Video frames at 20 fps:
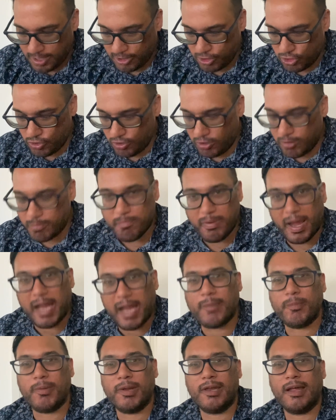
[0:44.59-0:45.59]
John
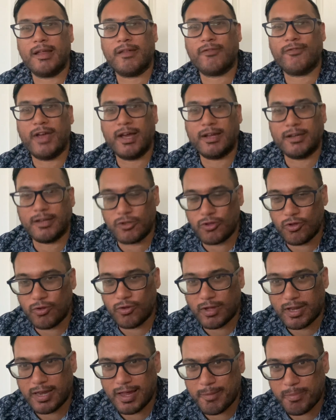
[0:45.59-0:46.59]
Bateman has found a new
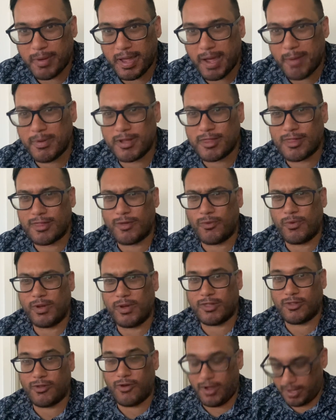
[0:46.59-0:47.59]
club. How much are the
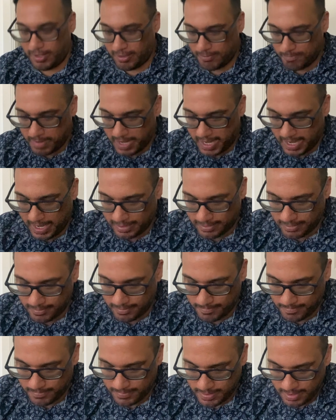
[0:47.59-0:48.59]
West Tigers paying
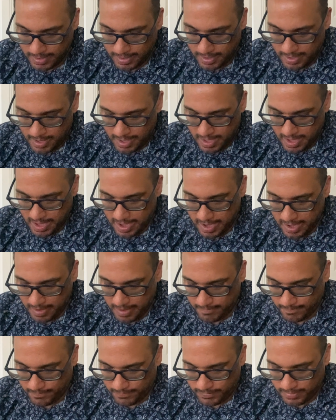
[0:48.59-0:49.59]
them?
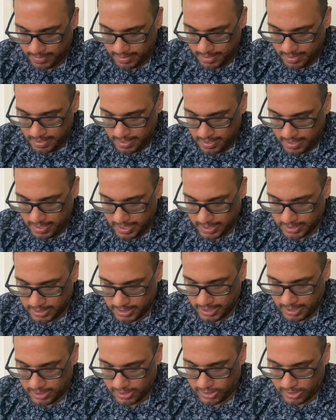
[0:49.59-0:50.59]
And
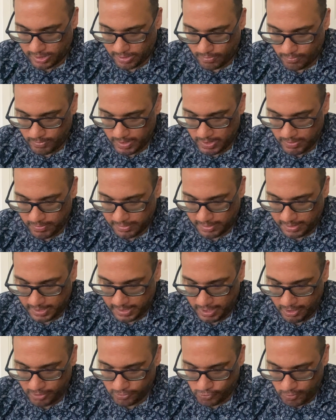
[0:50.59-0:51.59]
yes, where is
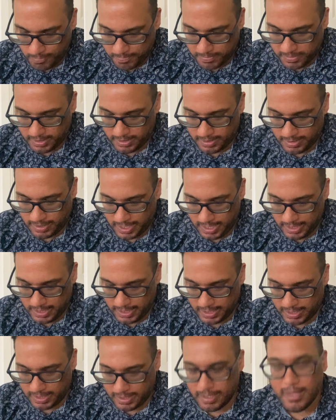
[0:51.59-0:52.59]
Leo Thompson
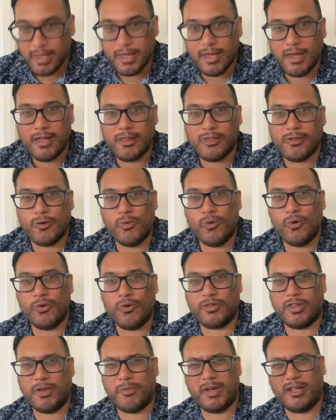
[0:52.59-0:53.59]
heading
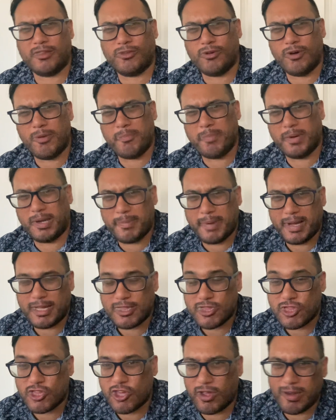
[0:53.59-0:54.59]
towards? And we're going to talk a bit about
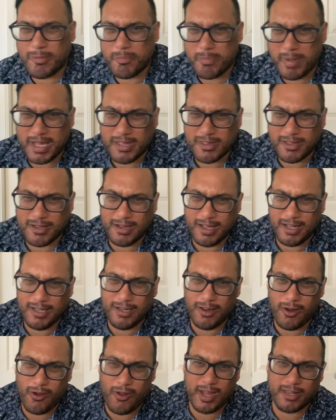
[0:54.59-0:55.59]
Jonah Pezet and the
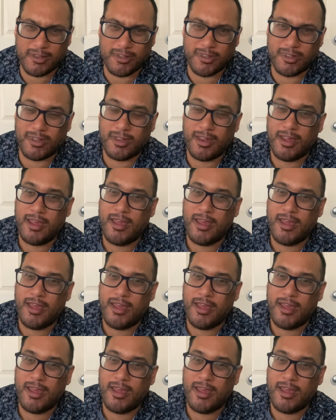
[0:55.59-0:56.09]
likes.